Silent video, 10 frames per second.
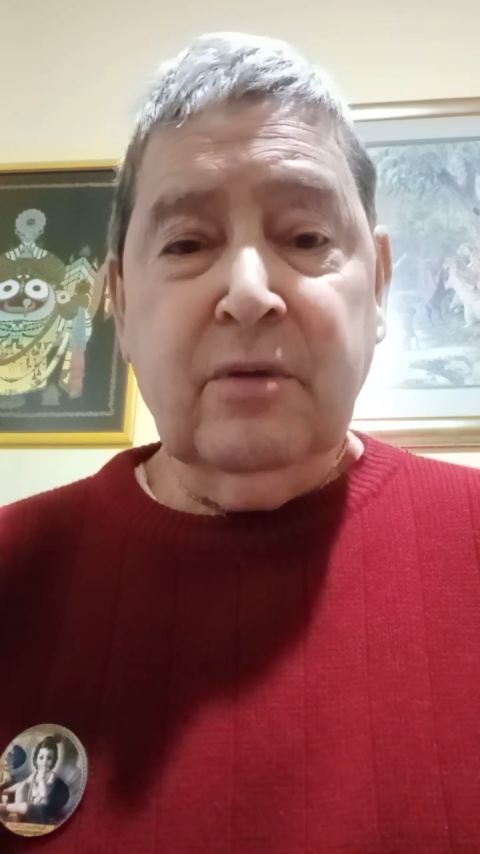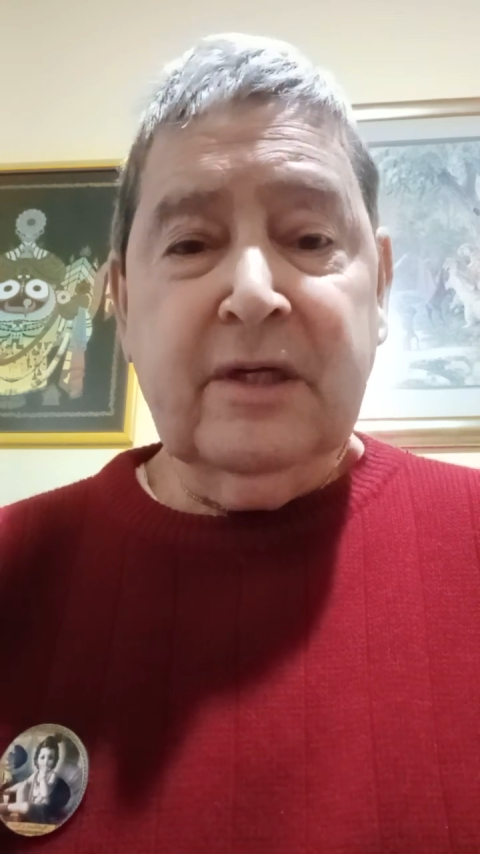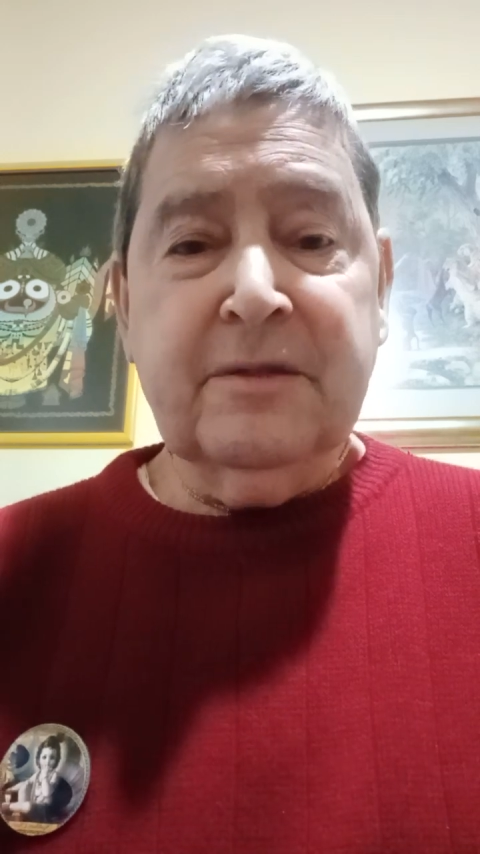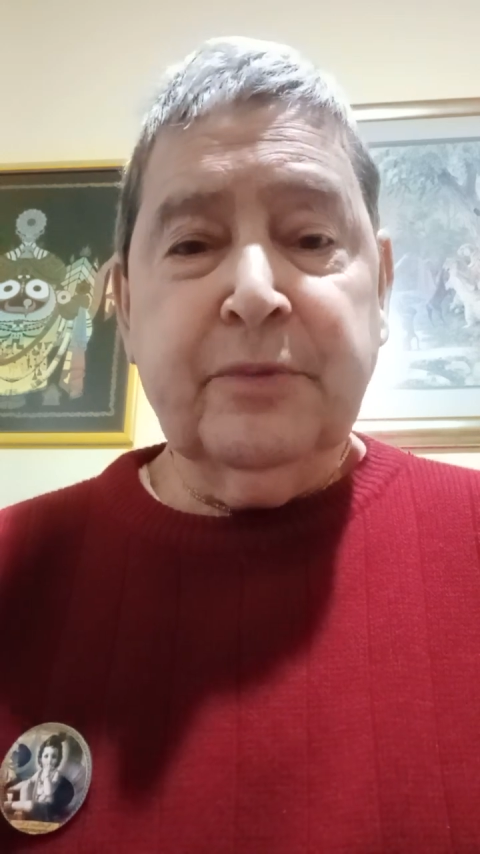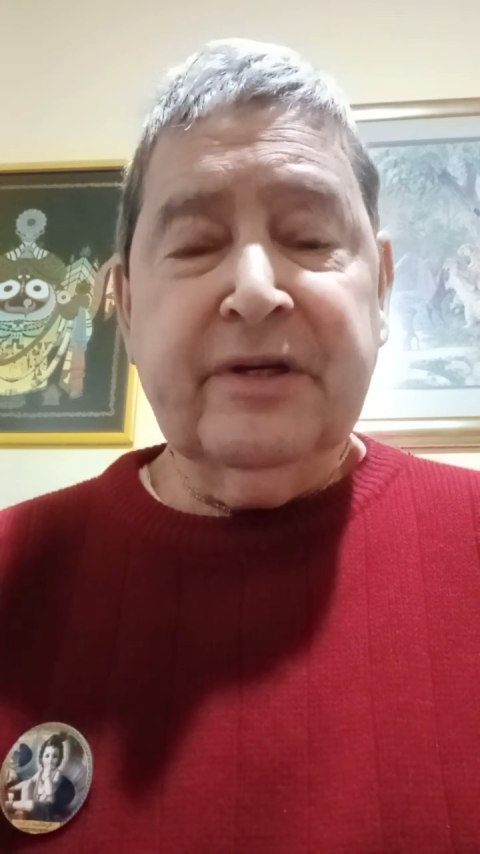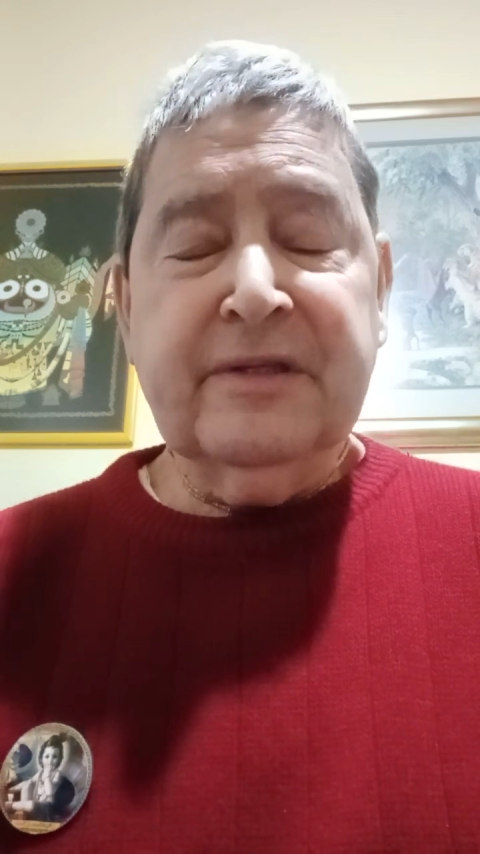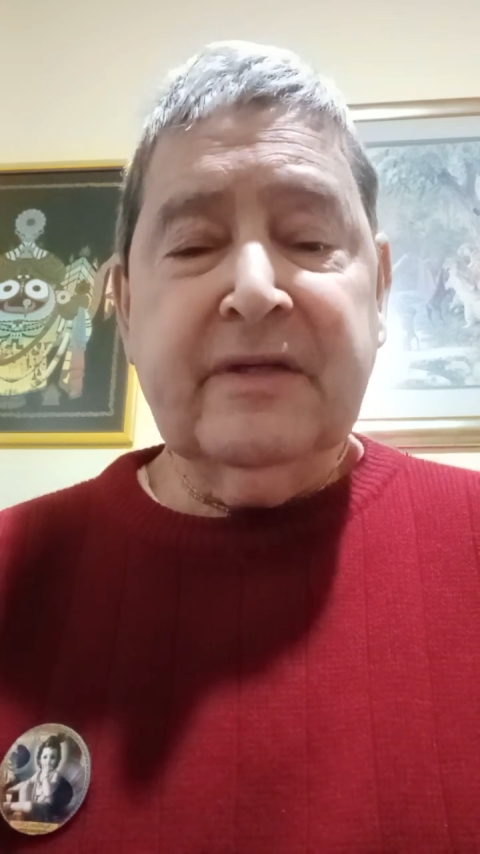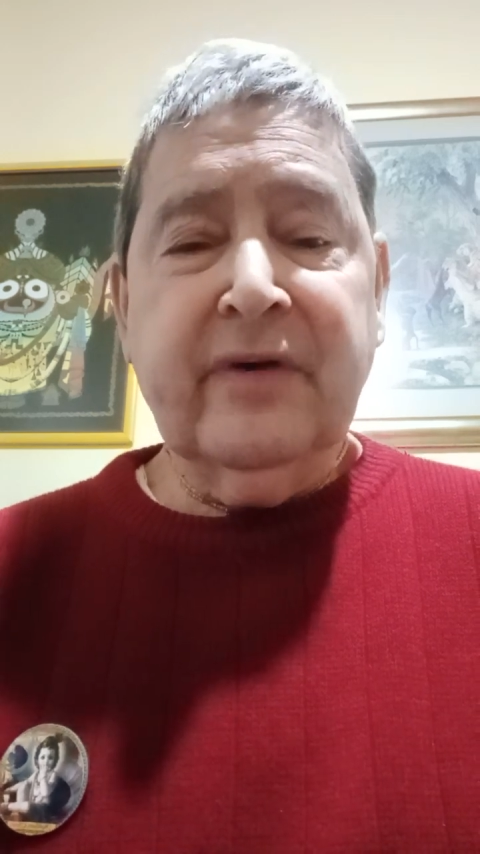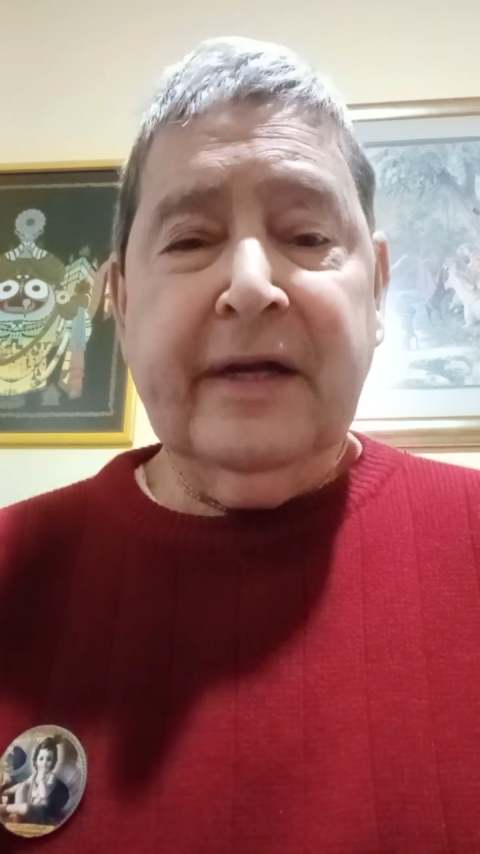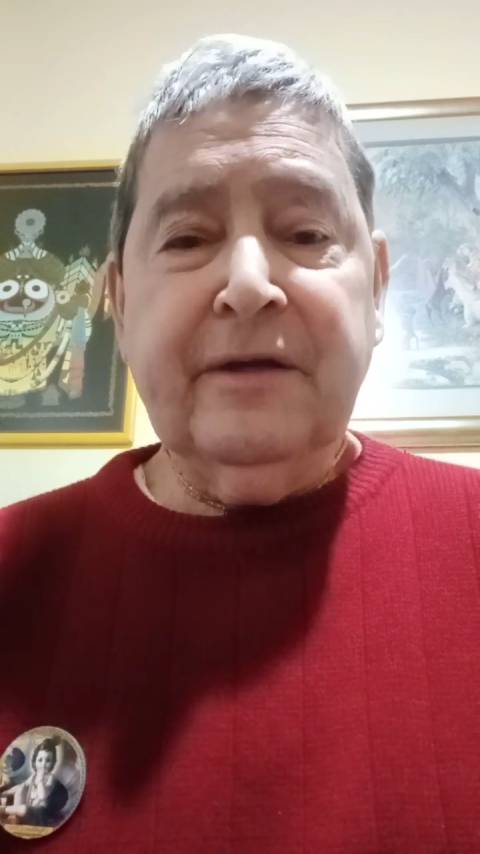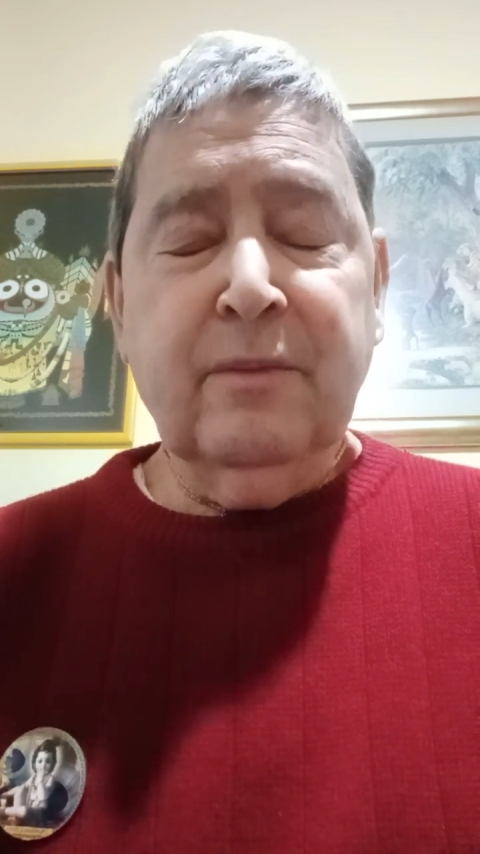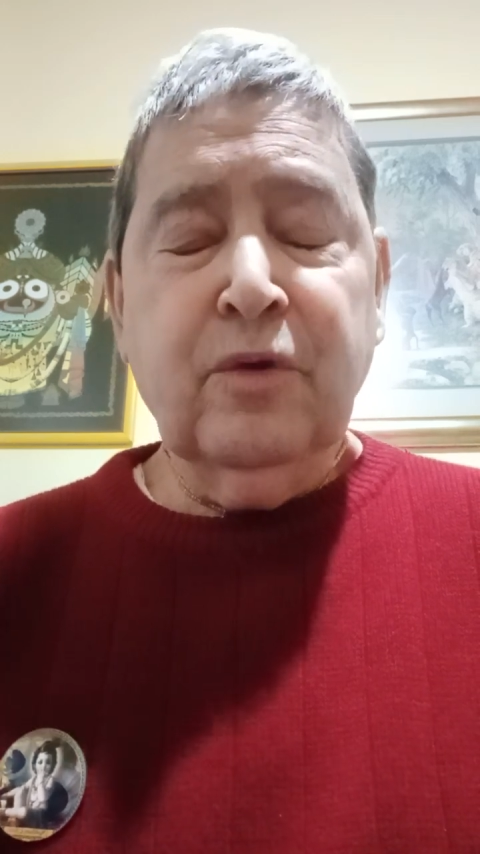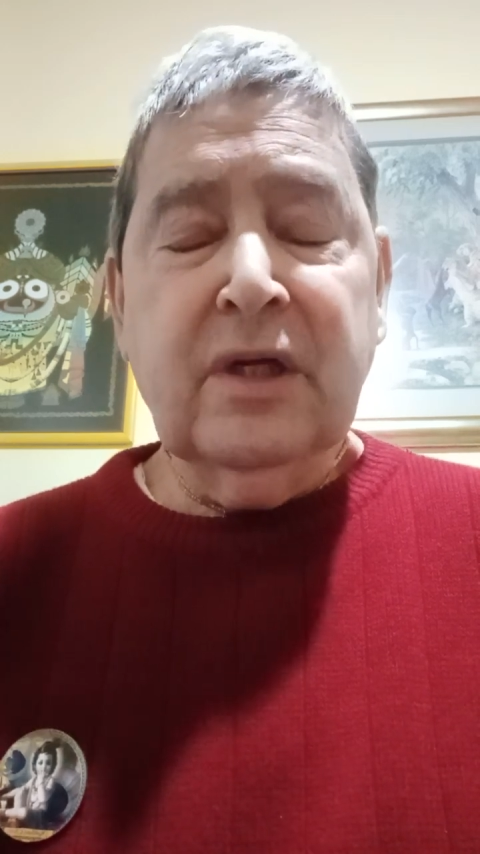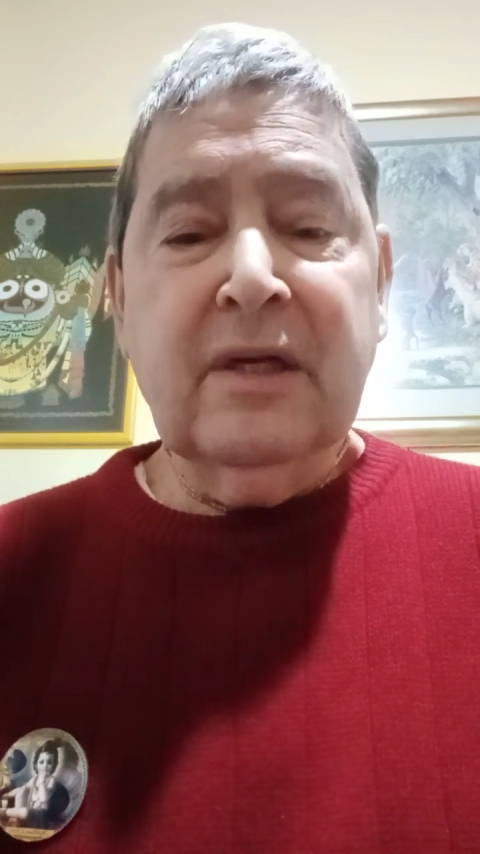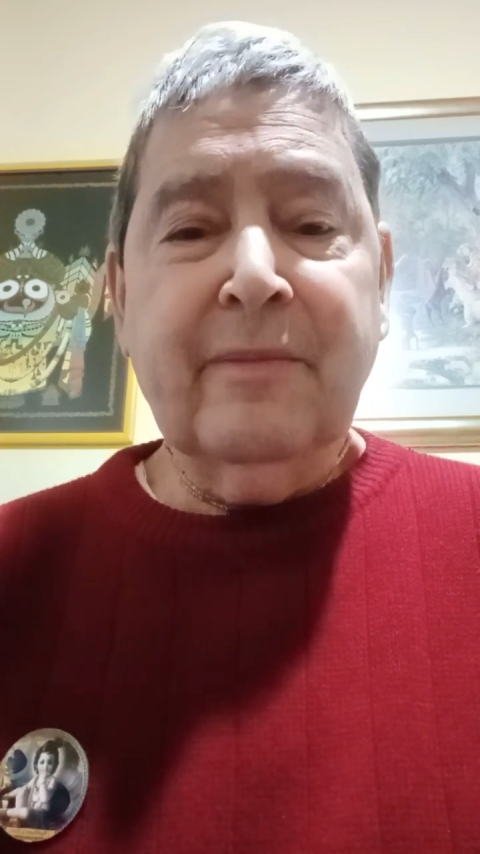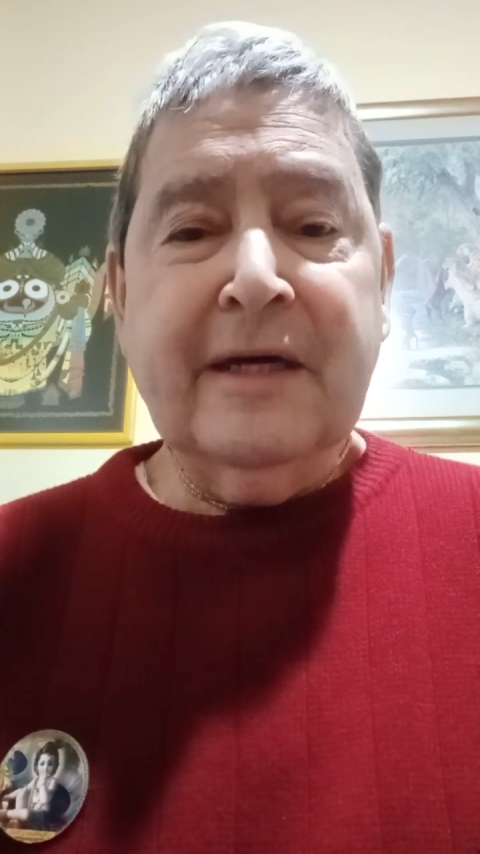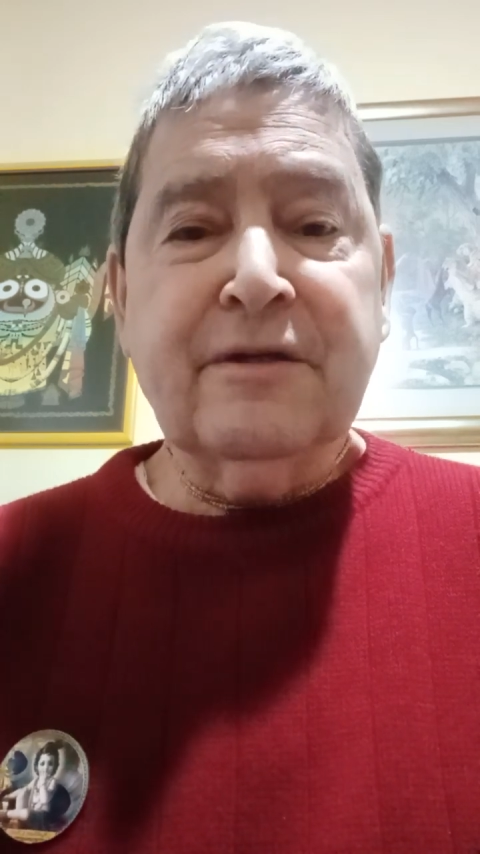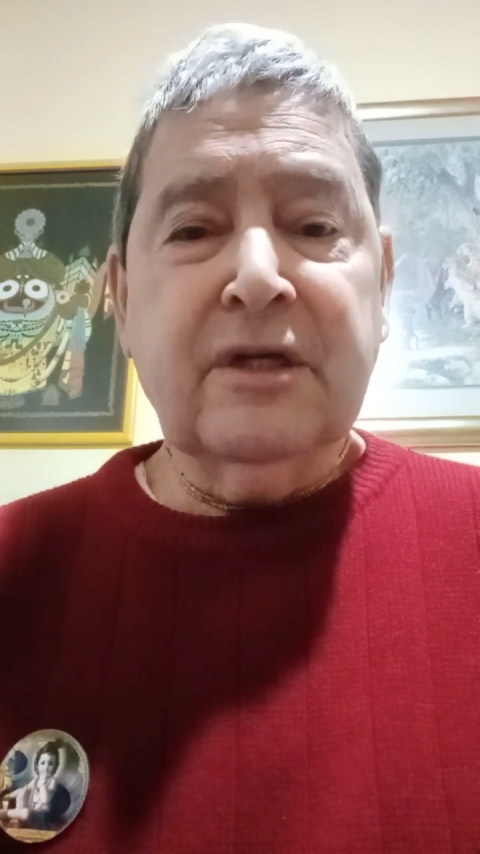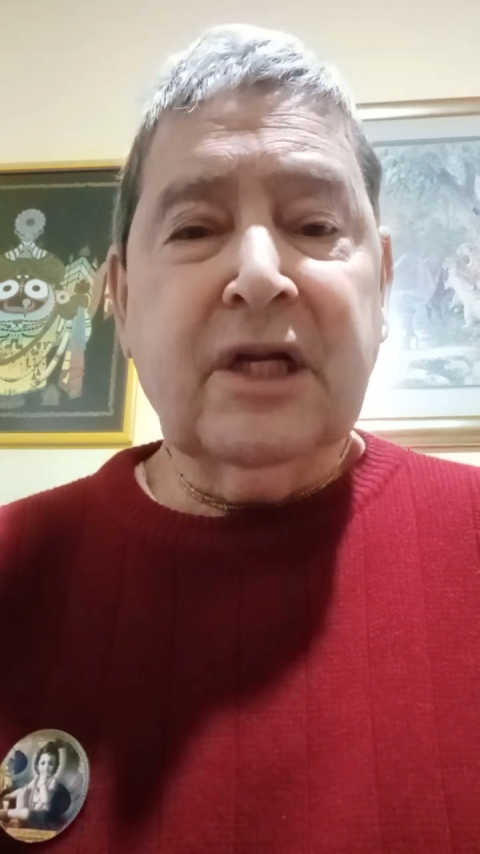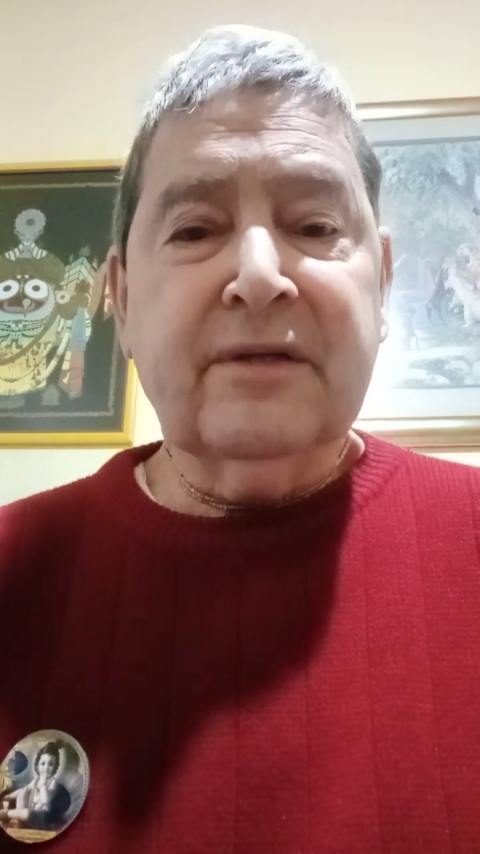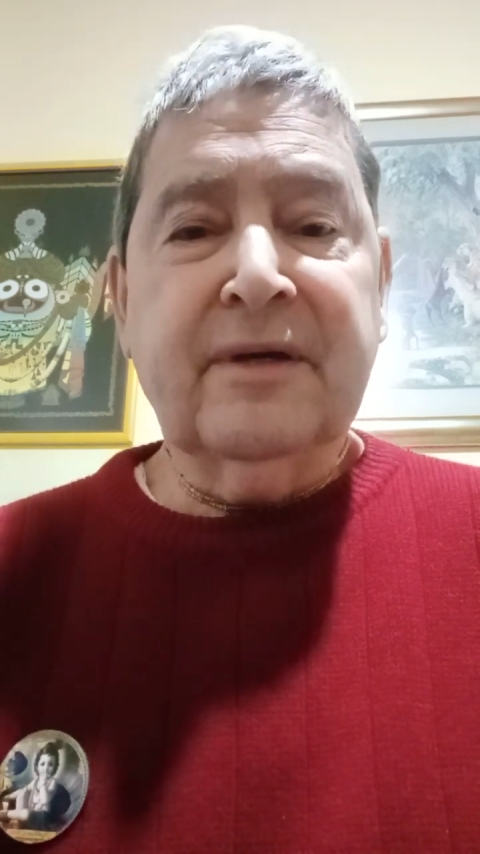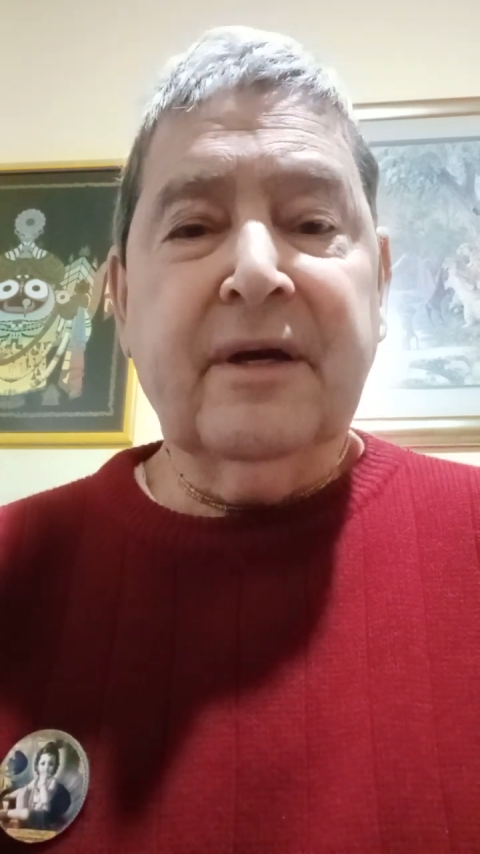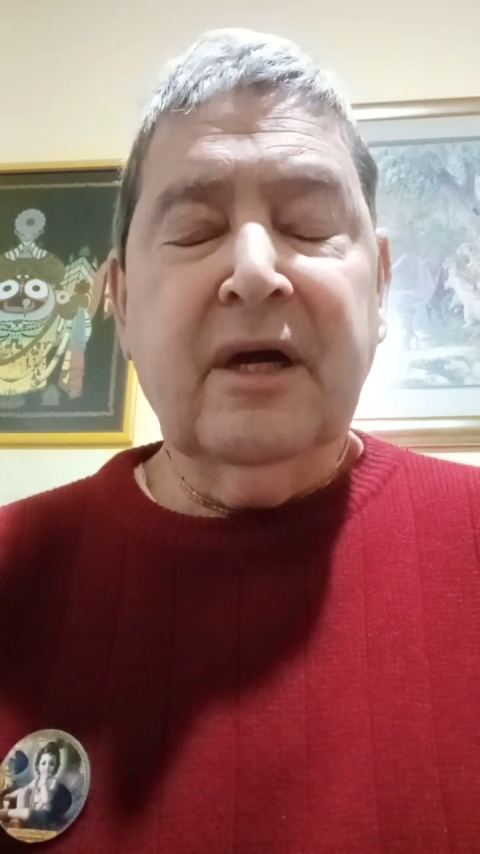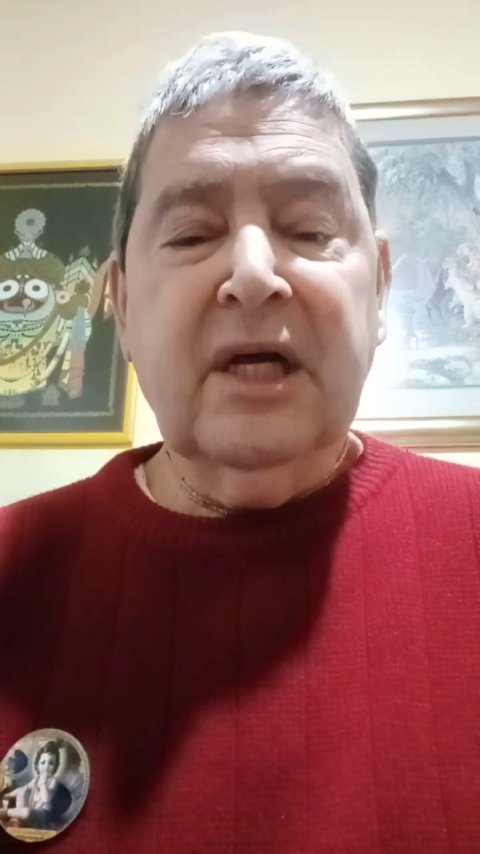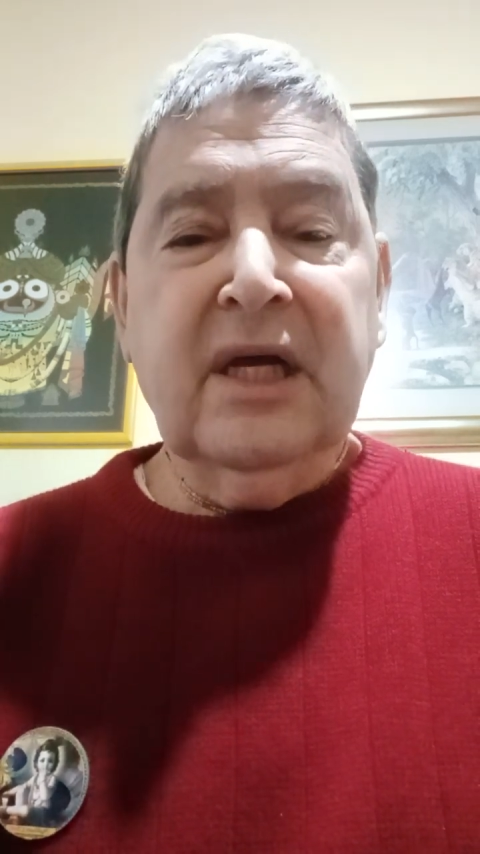you will experience divine communion in my shelter